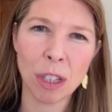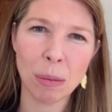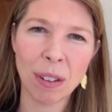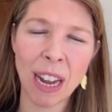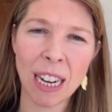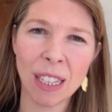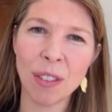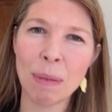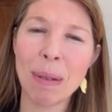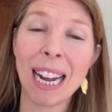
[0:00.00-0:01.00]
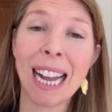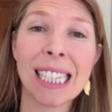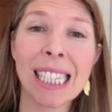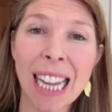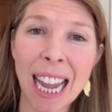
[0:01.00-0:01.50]
to provide us feedback
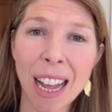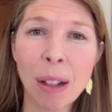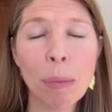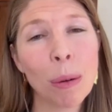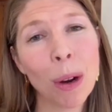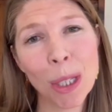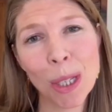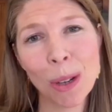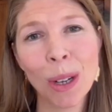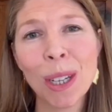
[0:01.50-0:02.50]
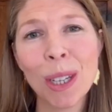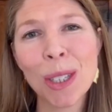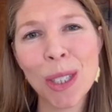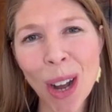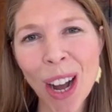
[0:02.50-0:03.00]
at scale, but we're also
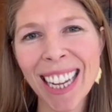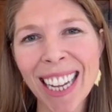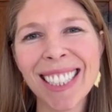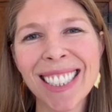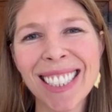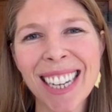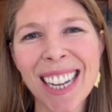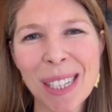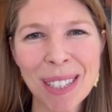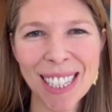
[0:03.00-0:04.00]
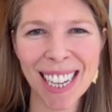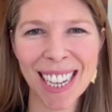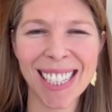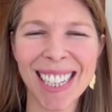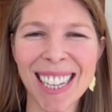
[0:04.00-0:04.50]
talking to customers
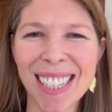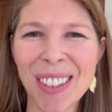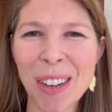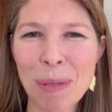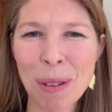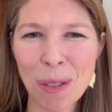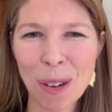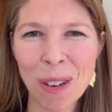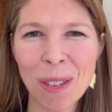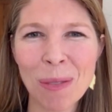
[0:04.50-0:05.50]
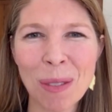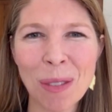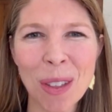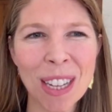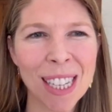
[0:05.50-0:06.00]
as as you know before
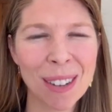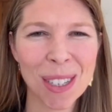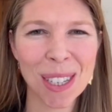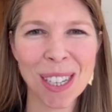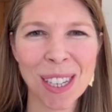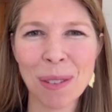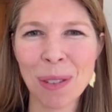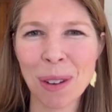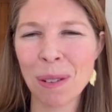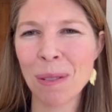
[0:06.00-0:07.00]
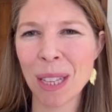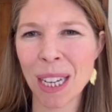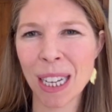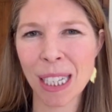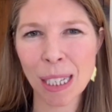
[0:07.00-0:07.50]
before this i was just on the phone with
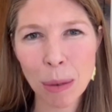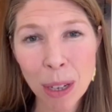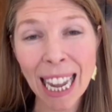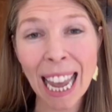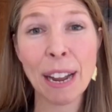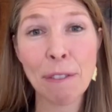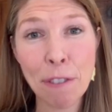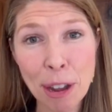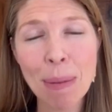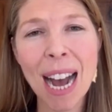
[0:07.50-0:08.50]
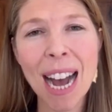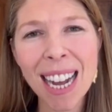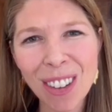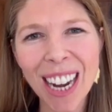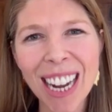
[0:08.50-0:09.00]
a customer getting
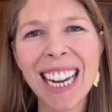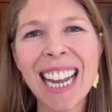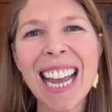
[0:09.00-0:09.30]
feedback right